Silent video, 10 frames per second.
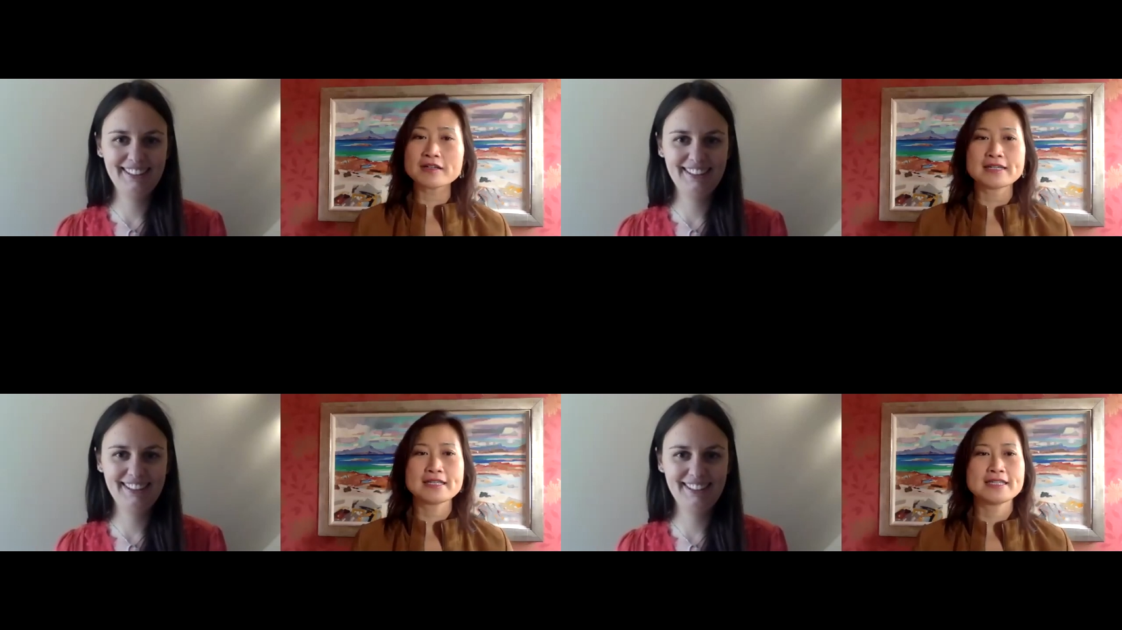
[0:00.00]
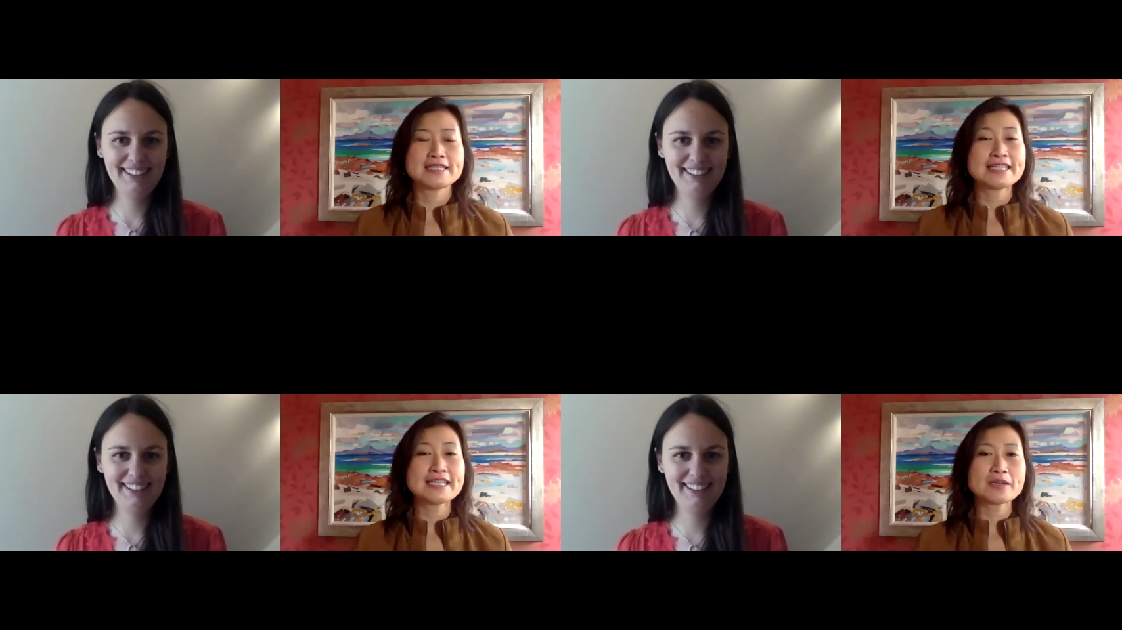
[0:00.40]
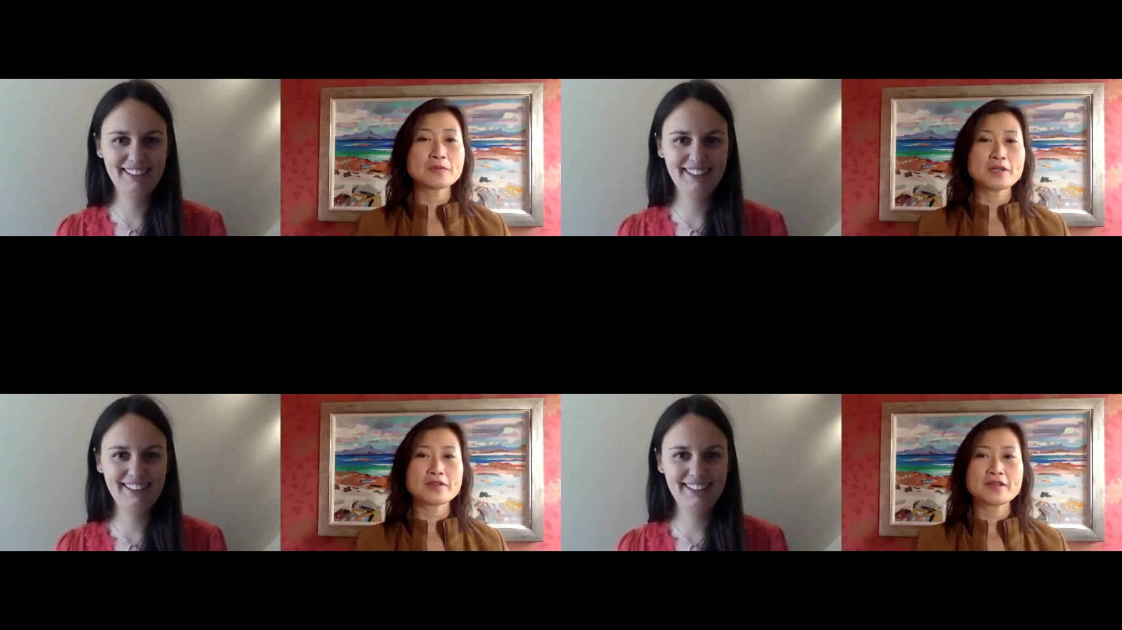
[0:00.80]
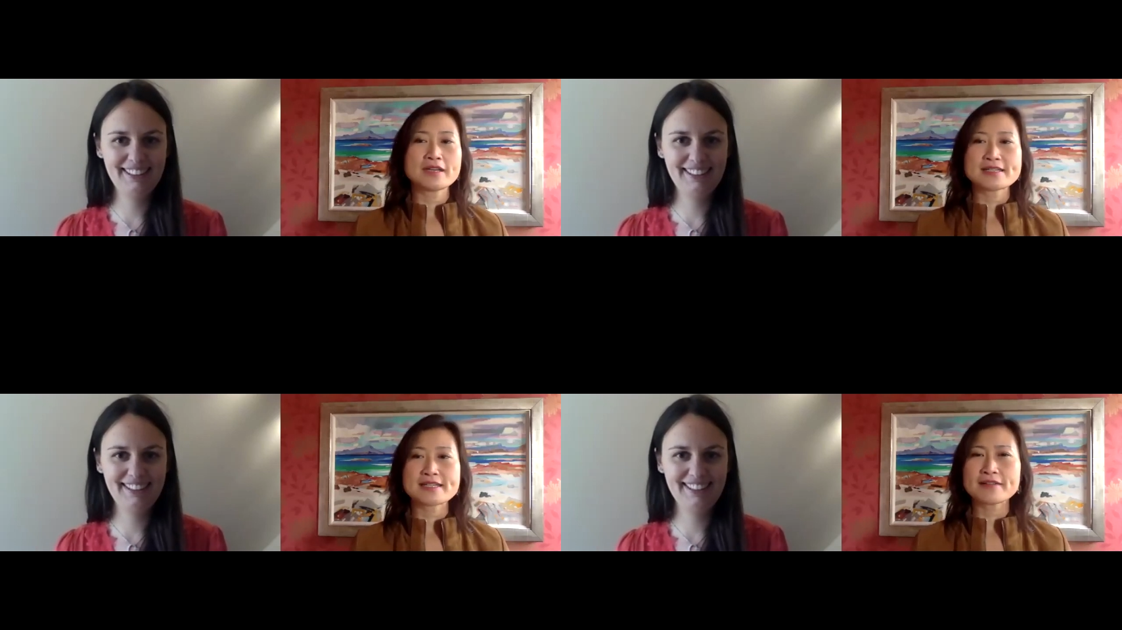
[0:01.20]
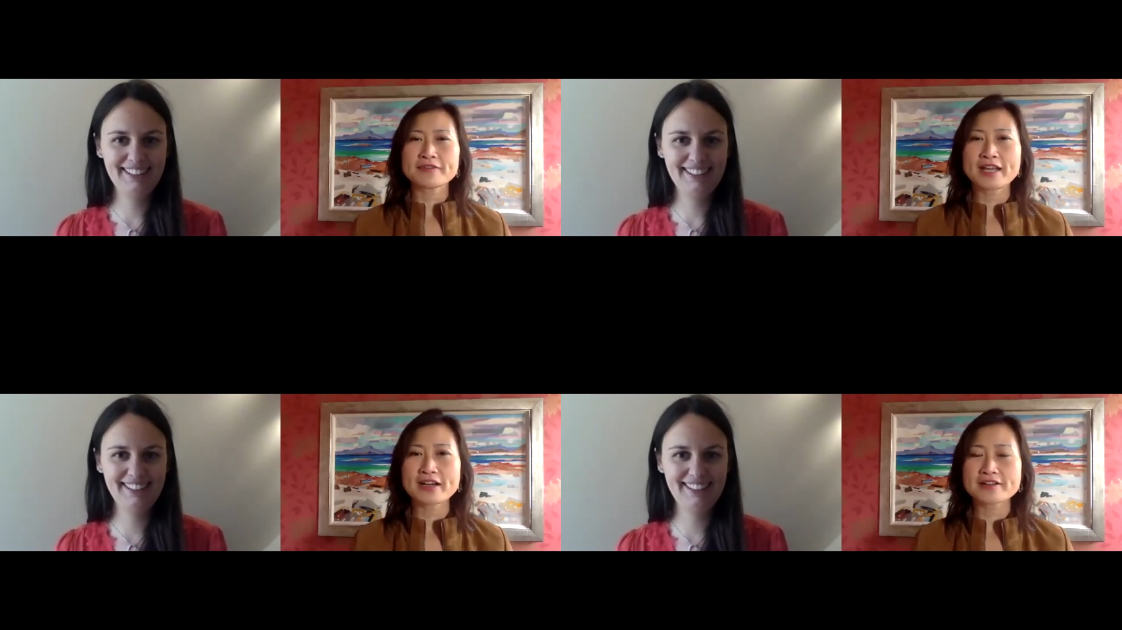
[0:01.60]
Speaker 1: uh, dealing with self
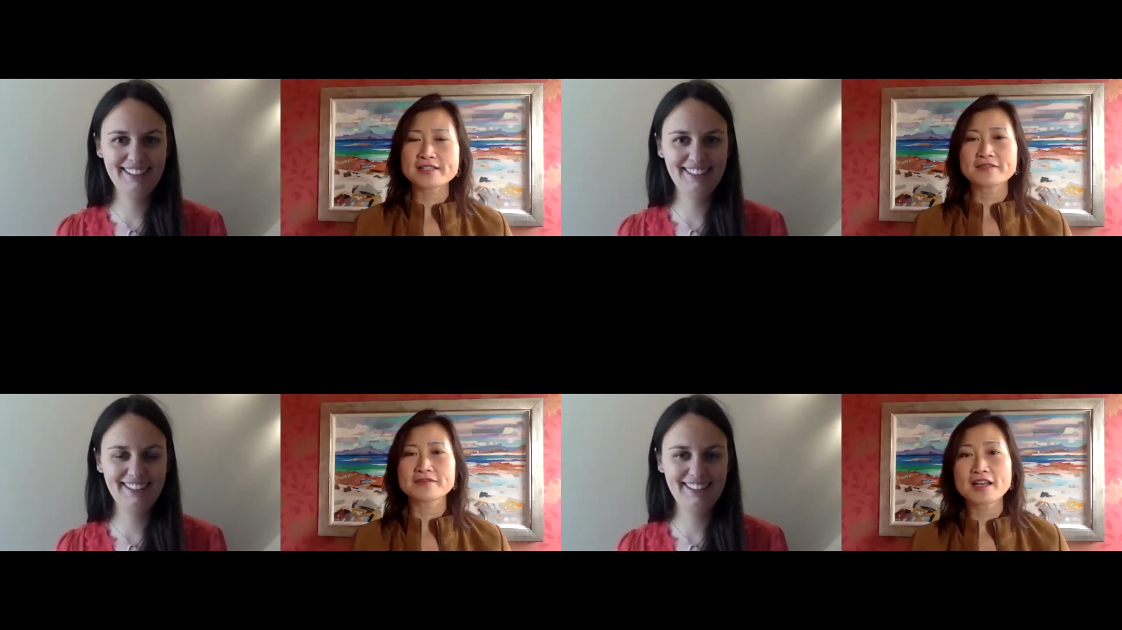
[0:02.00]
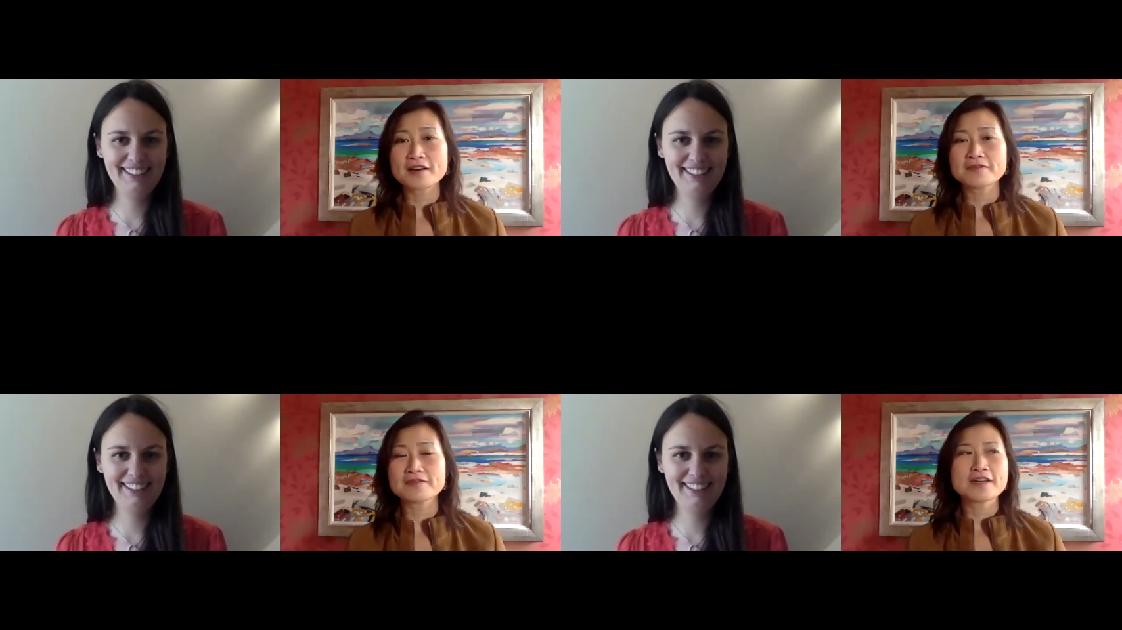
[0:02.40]
care, self love,